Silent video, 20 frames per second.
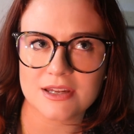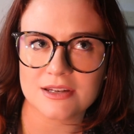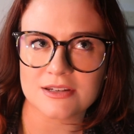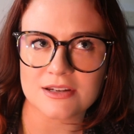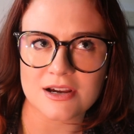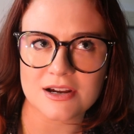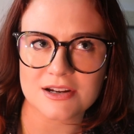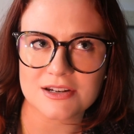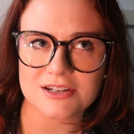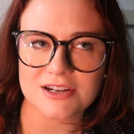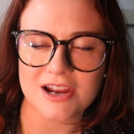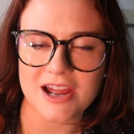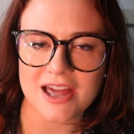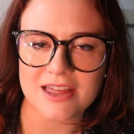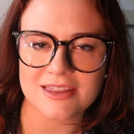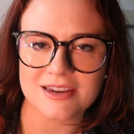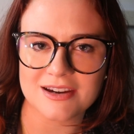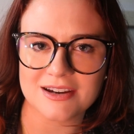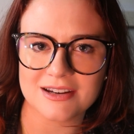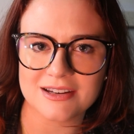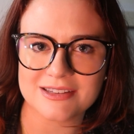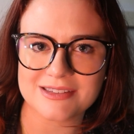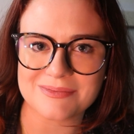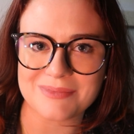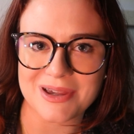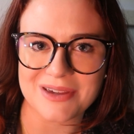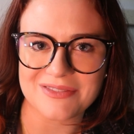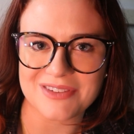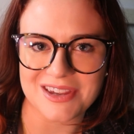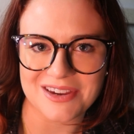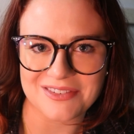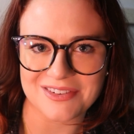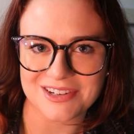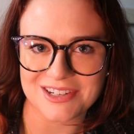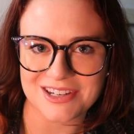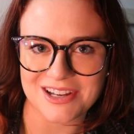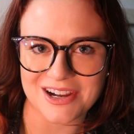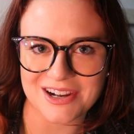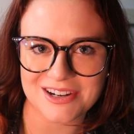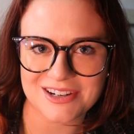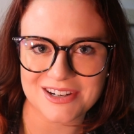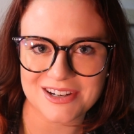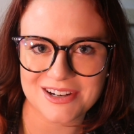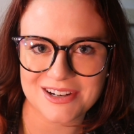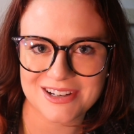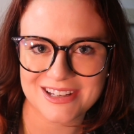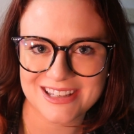Dr. Heather is my favorite doctor.